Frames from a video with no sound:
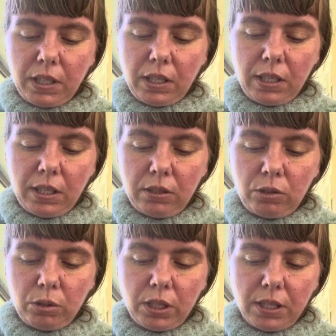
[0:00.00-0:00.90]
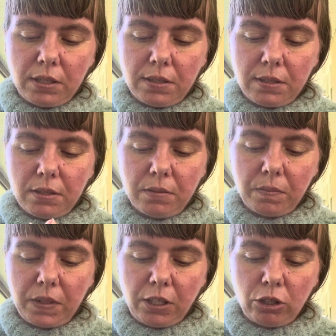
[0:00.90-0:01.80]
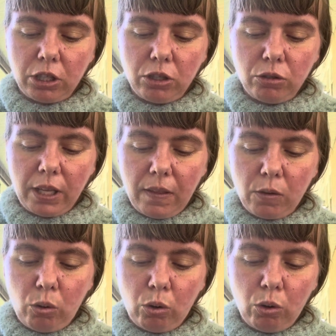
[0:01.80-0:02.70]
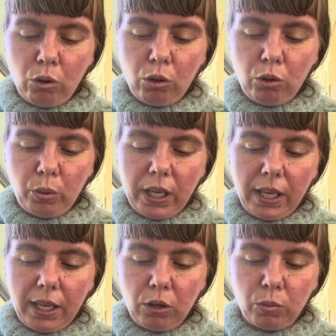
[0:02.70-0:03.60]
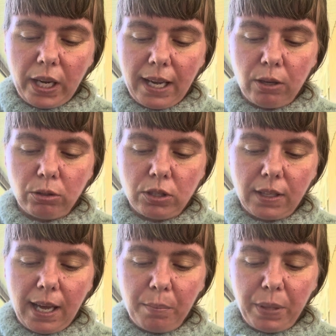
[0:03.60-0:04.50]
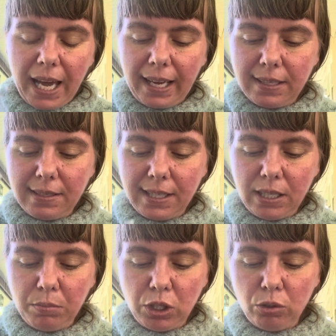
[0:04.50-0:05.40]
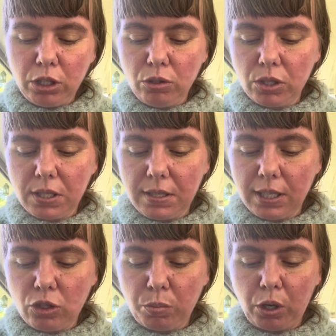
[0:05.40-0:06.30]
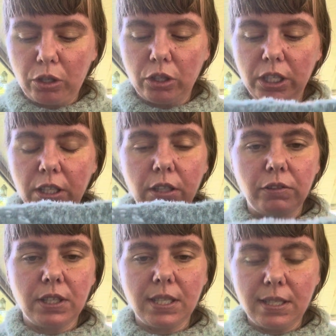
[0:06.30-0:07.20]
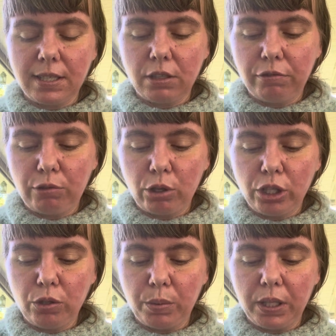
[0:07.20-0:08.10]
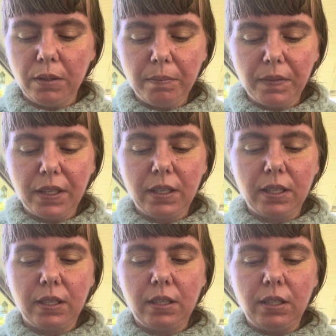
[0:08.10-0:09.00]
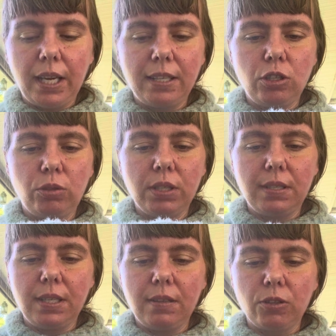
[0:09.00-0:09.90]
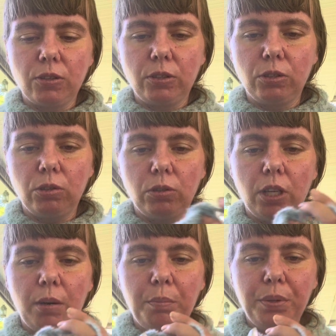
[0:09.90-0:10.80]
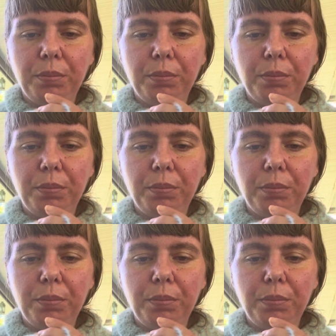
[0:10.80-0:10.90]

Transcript: increase. You're going to do that the whole way around to that back seam. You can use a stitch marker here if it's easier for you, but as you can see, there's a little lump